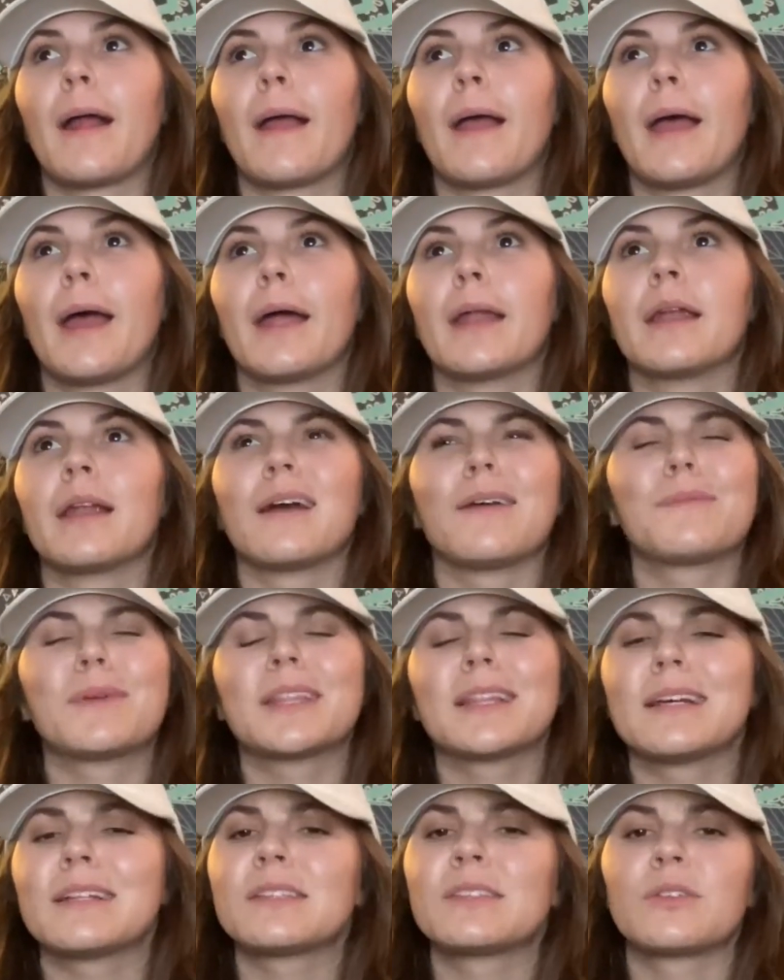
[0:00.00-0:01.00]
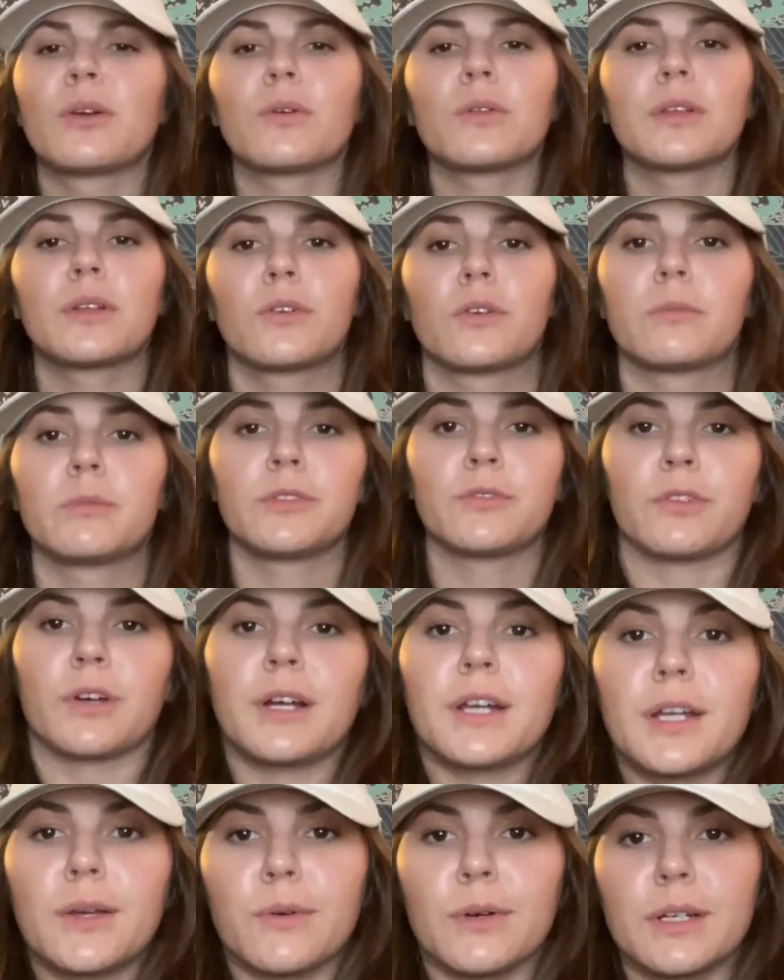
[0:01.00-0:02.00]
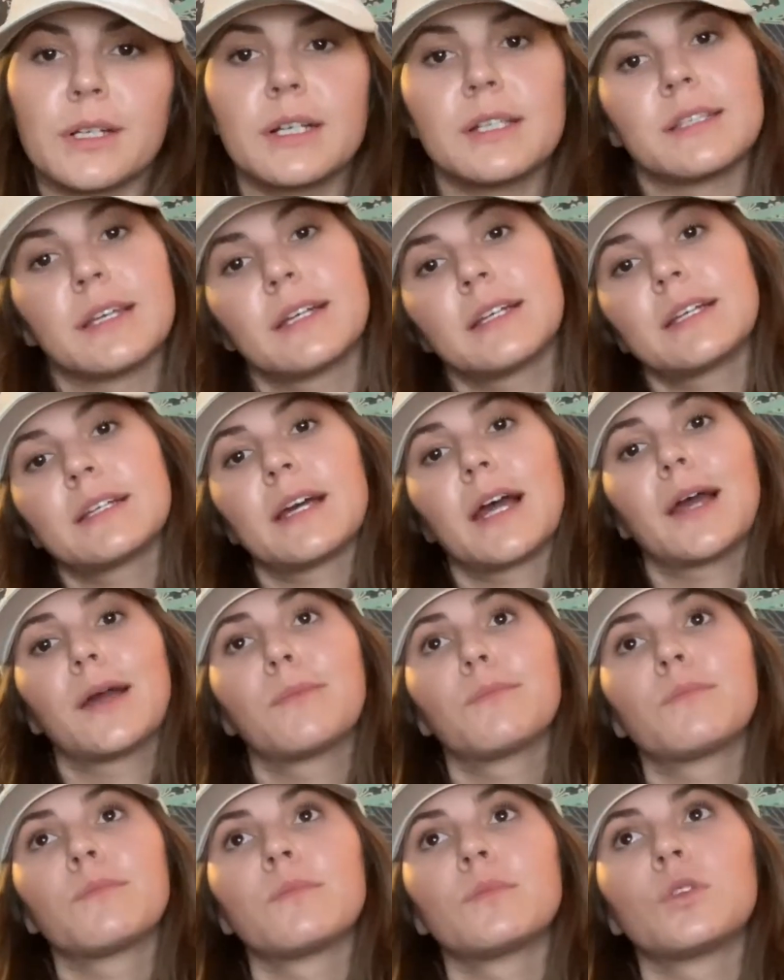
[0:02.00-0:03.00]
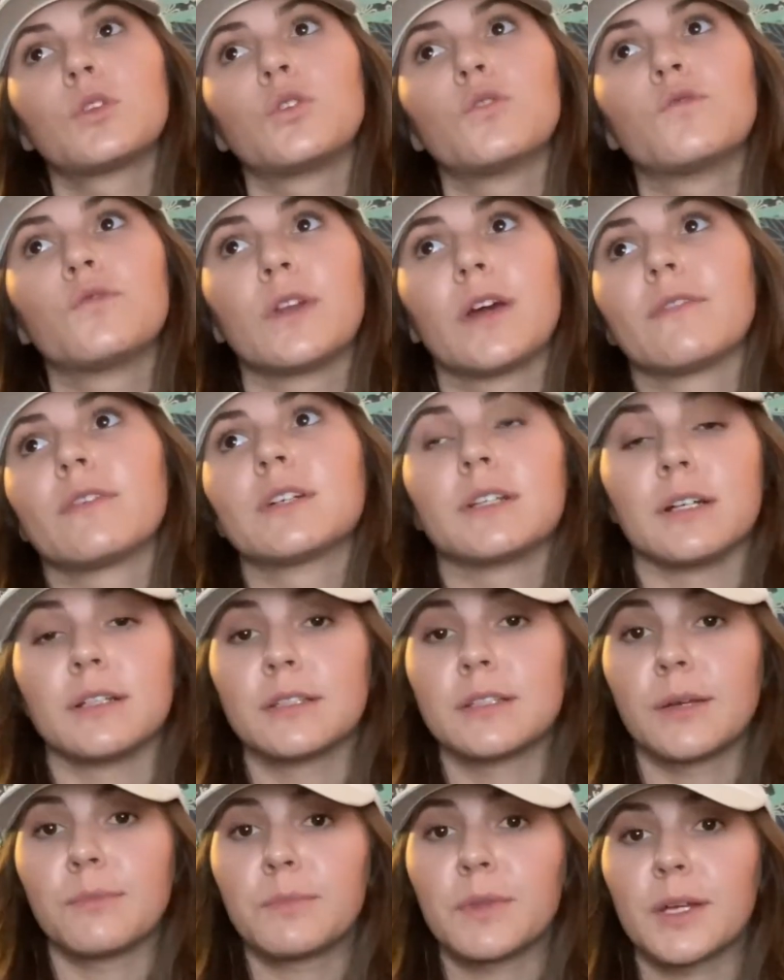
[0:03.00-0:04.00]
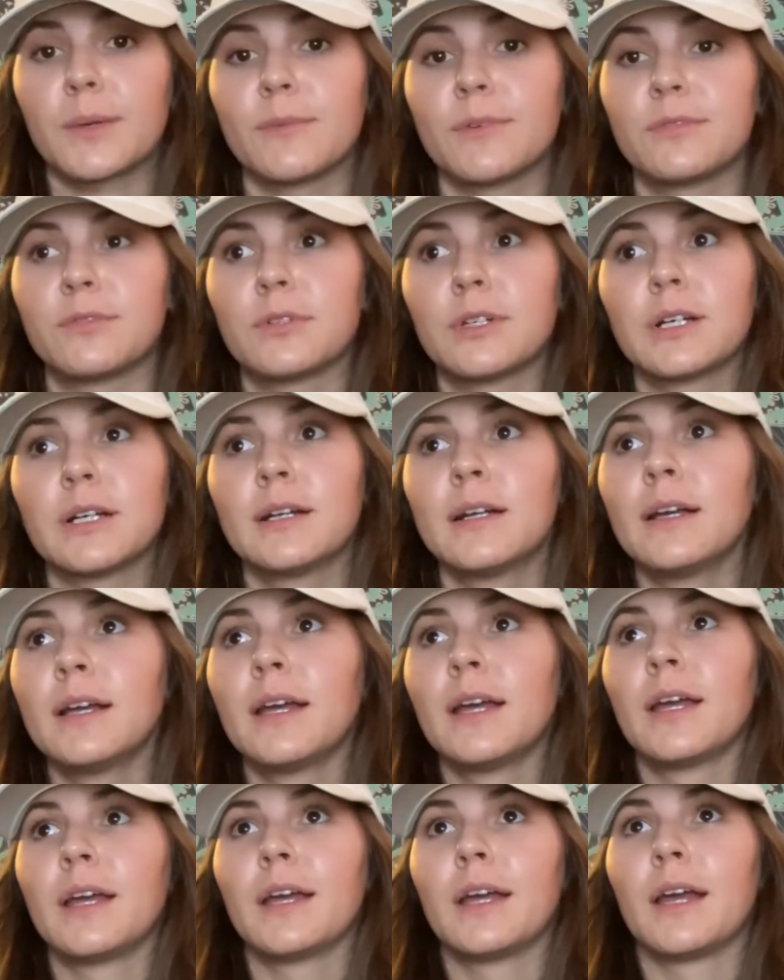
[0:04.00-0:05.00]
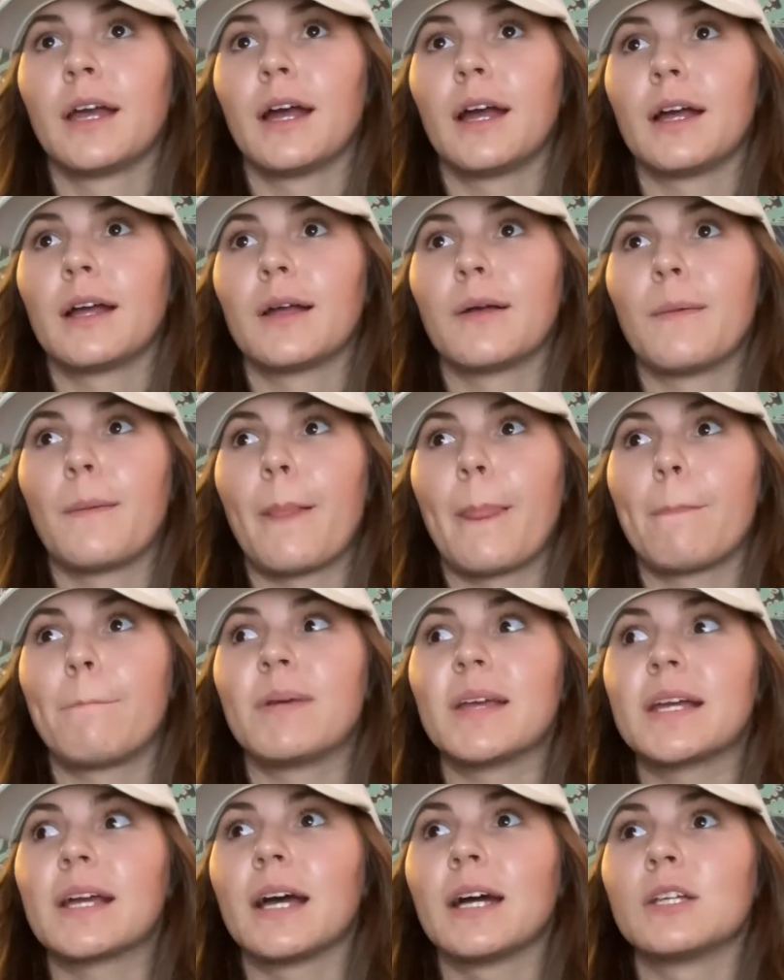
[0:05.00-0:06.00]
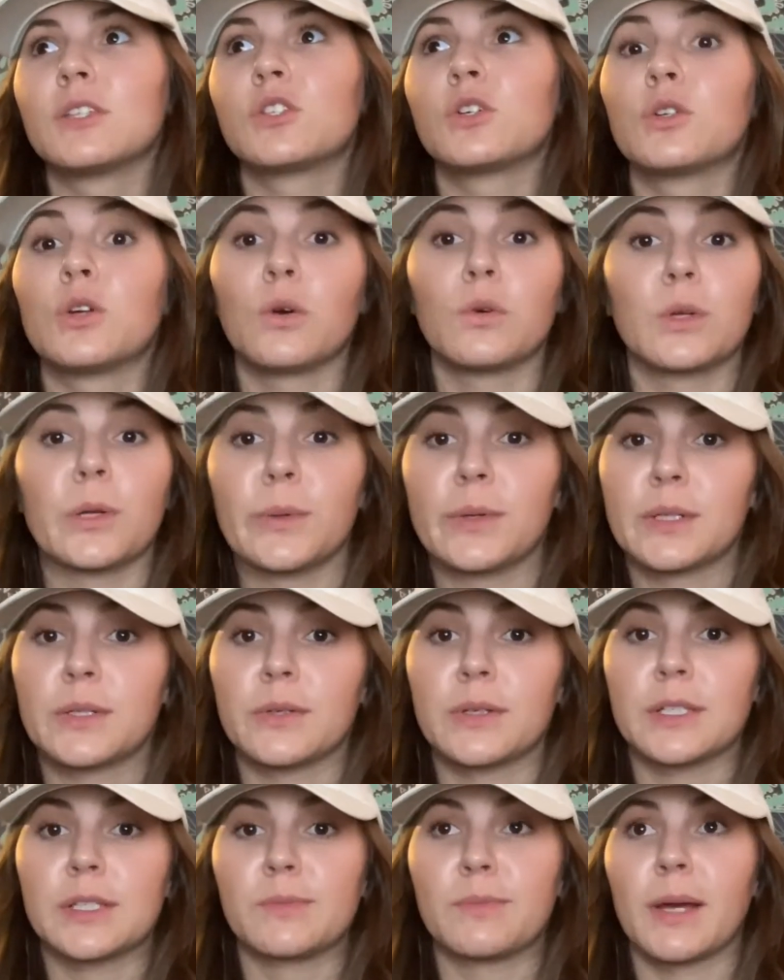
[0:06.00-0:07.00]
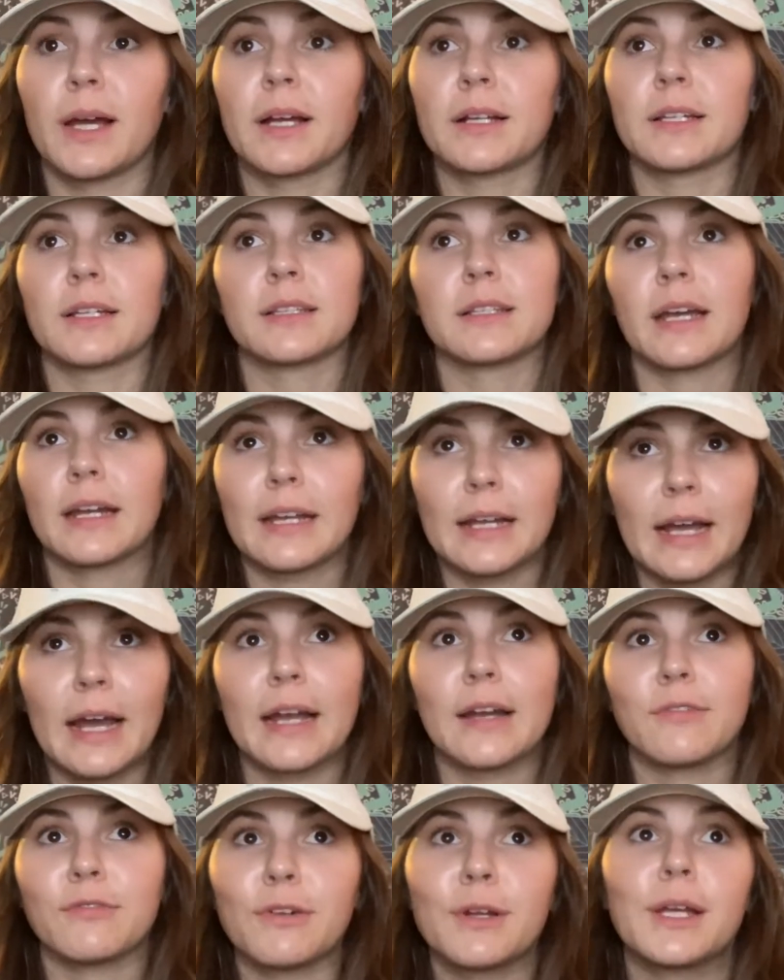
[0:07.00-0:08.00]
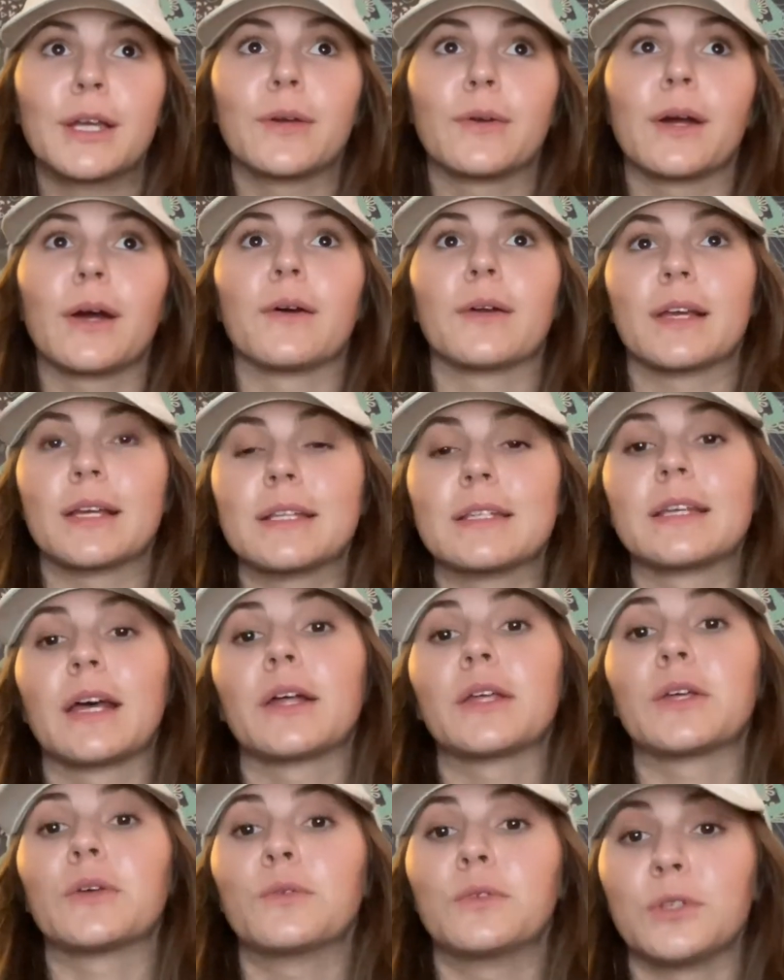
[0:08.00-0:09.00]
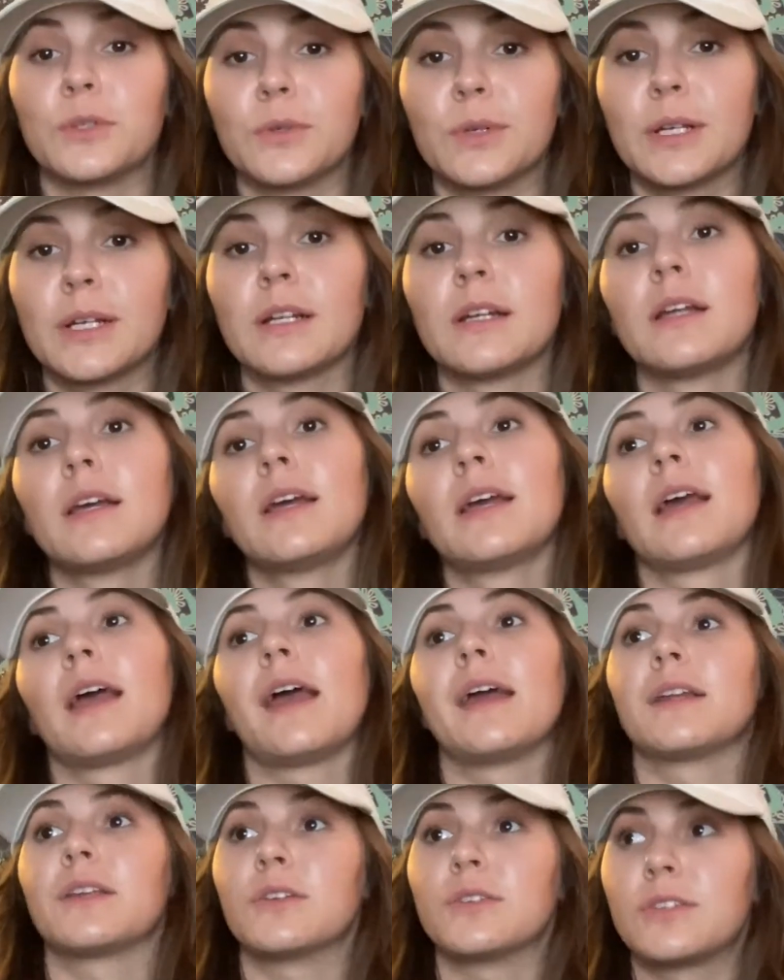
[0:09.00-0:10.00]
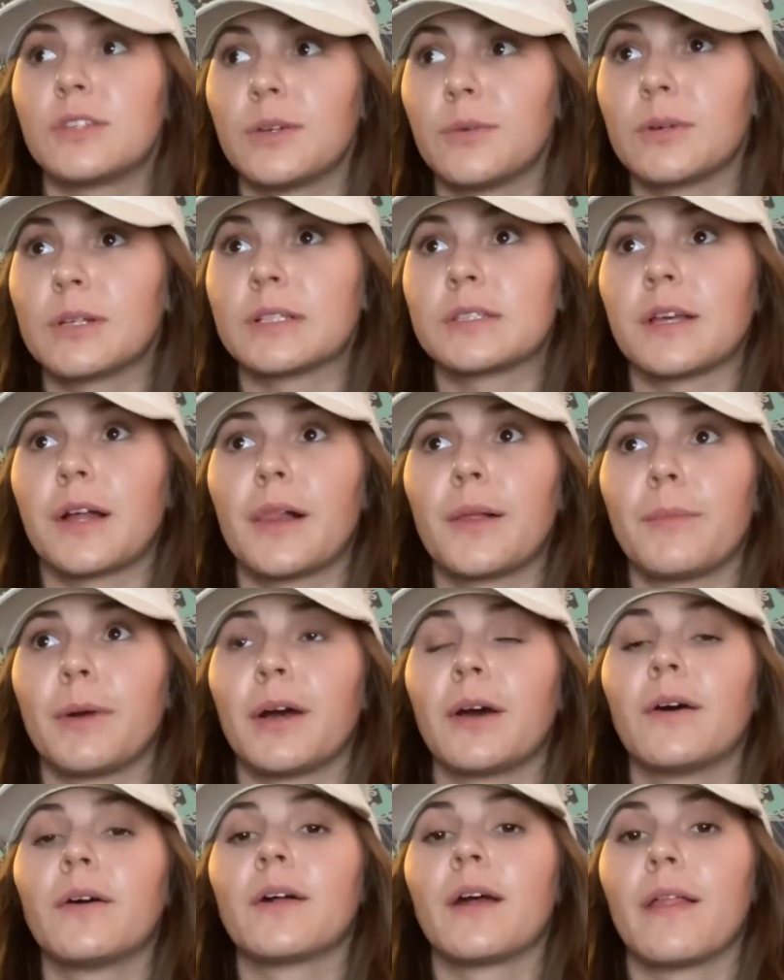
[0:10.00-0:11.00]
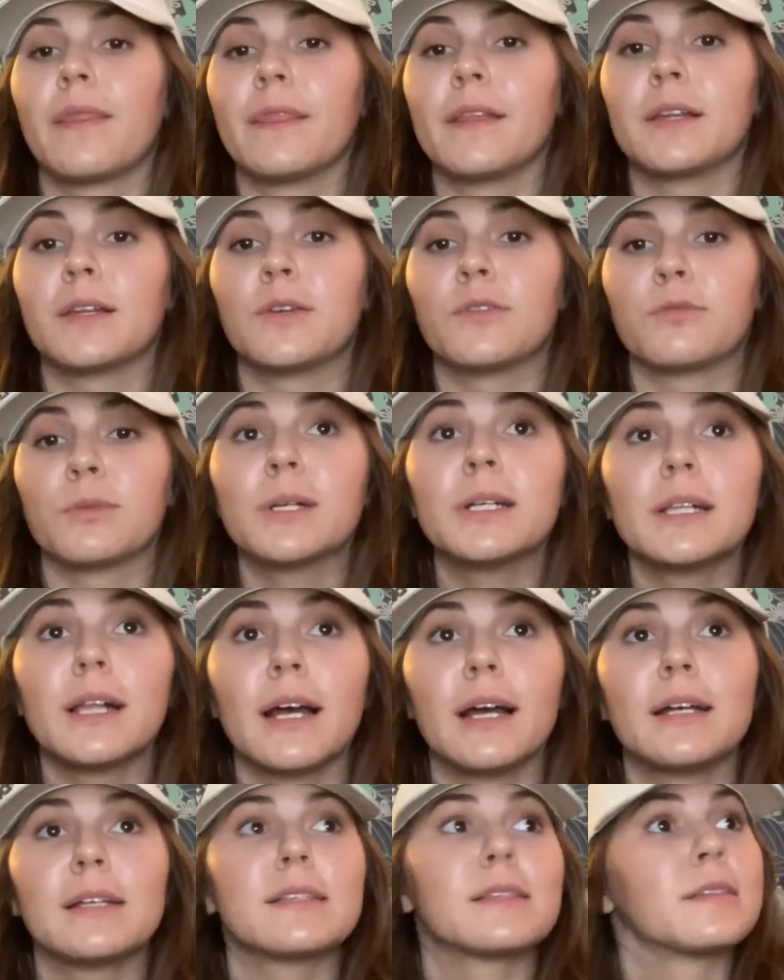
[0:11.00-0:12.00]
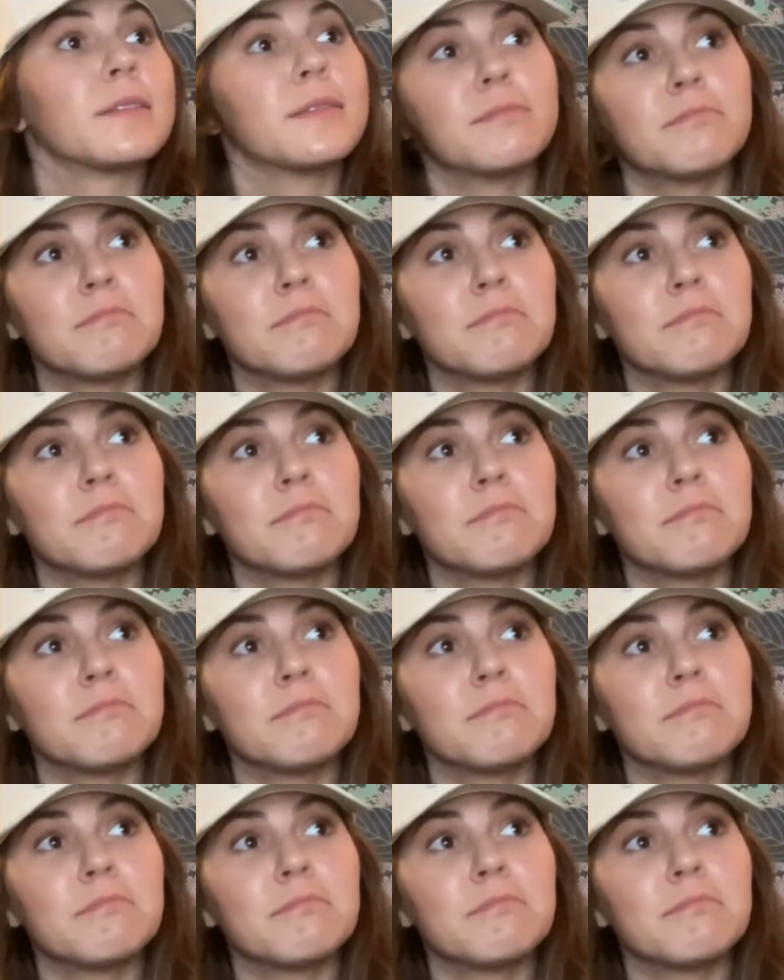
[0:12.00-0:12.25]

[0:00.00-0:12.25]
And I mean, that's totally normal for anyone, because anytime you've never done something before, because you don't know what to expect, it's going to kind of freak you out until you do it and you see what it's all about, and then you realize,